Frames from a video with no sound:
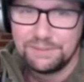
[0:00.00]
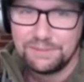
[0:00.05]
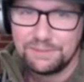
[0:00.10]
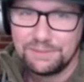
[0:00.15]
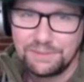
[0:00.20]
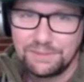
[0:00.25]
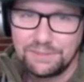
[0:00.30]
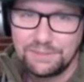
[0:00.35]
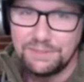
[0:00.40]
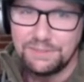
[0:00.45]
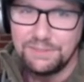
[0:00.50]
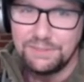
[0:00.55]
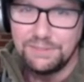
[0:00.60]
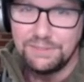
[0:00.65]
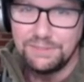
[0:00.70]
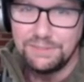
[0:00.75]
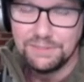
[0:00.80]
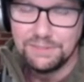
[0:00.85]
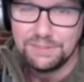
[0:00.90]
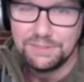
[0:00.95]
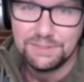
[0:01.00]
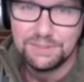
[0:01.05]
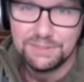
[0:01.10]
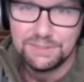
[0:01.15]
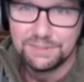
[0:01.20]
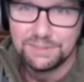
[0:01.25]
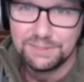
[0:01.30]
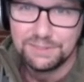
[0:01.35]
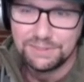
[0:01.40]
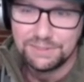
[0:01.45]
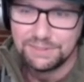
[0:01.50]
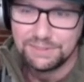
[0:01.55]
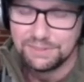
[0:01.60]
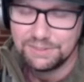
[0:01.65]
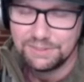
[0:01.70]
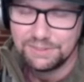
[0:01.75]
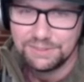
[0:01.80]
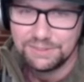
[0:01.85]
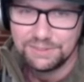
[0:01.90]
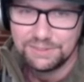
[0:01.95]

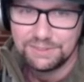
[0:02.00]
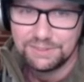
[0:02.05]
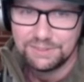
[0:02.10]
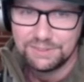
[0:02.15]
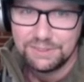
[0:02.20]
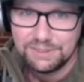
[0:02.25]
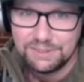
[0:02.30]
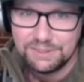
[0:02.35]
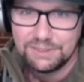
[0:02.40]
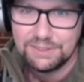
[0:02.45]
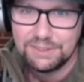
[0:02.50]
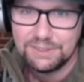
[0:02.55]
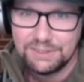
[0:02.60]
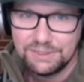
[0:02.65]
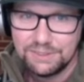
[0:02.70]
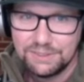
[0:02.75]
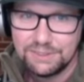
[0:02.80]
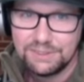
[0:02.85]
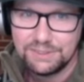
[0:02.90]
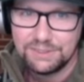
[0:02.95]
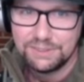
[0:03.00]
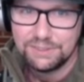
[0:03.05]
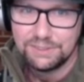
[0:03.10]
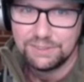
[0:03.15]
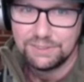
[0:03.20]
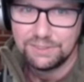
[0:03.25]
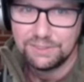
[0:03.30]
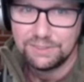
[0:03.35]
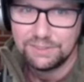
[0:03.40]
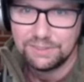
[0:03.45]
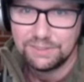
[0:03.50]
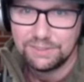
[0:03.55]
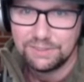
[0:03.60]
[no speech]